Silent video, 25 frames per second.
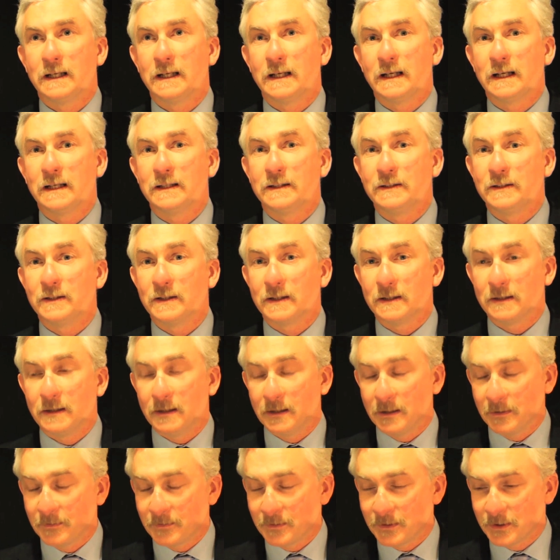and yet
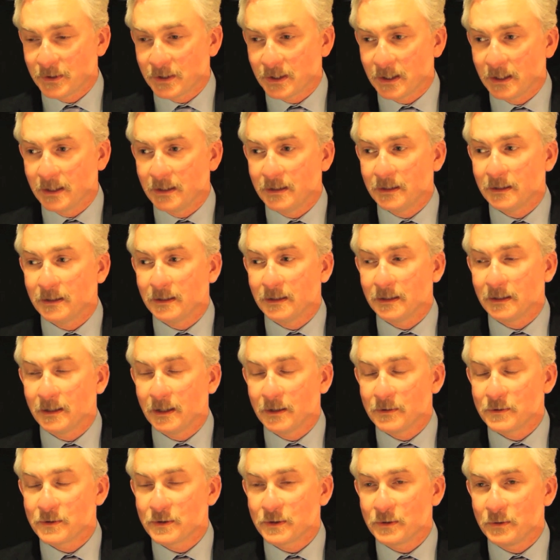I have to say it
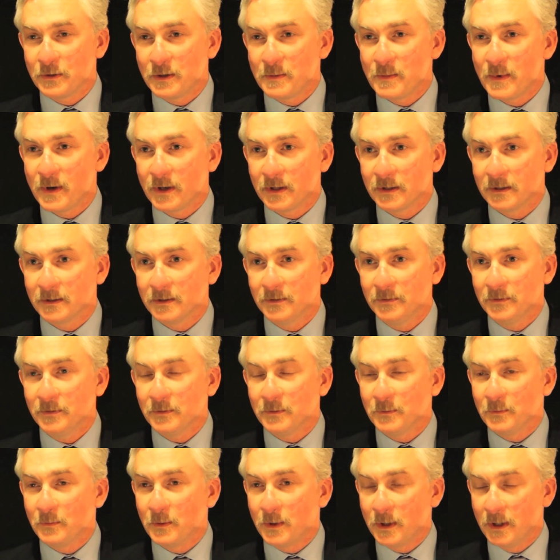goes through your mind of
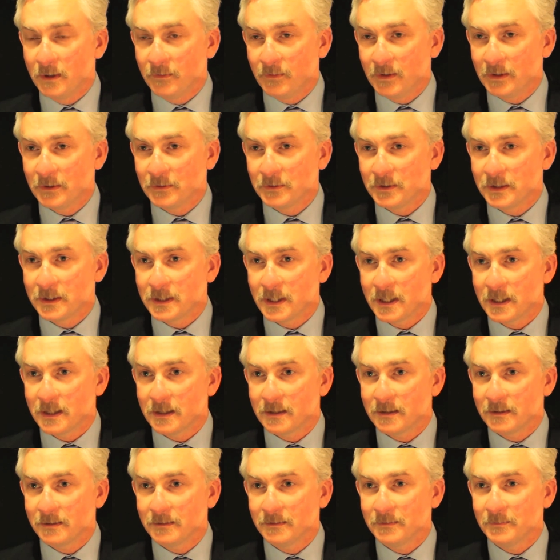what have I
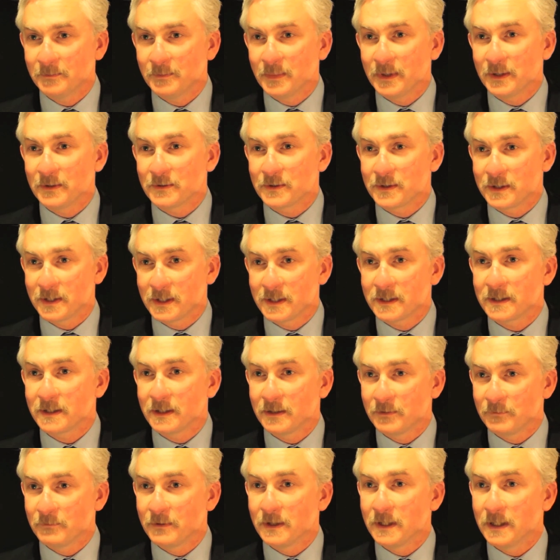undertaken because this
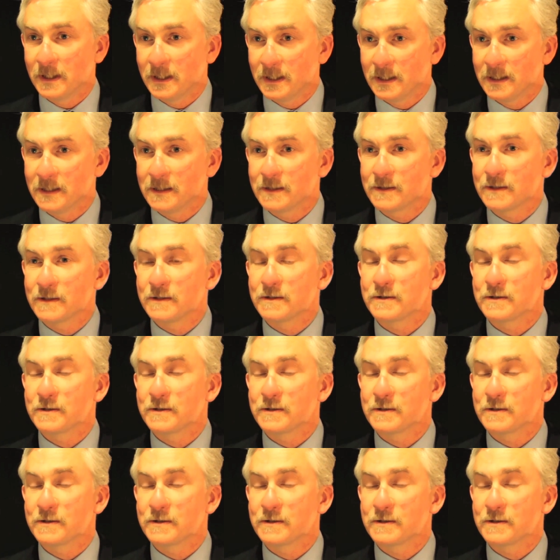thing really is